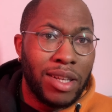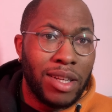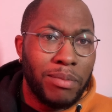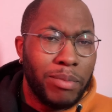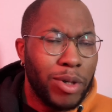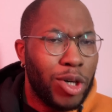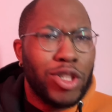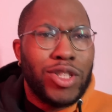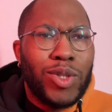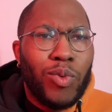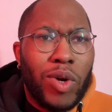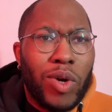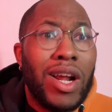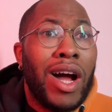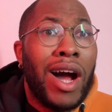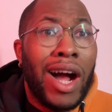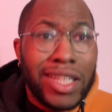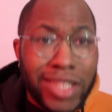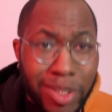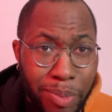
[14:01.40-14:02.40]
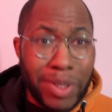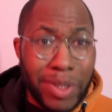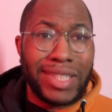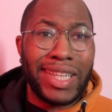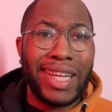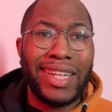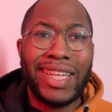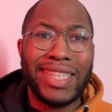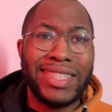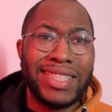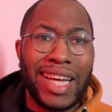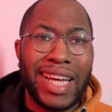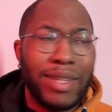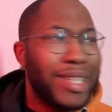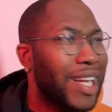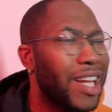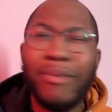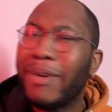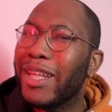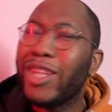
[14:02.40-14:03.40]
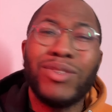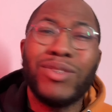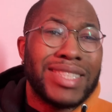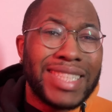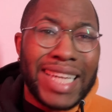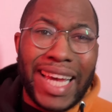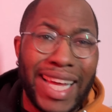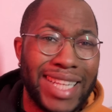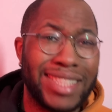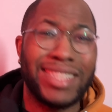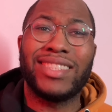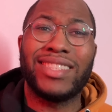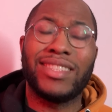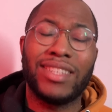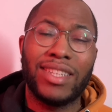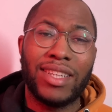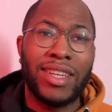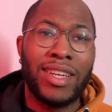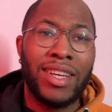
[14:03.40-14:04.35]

Because you want a 100% discount? That makes no sense.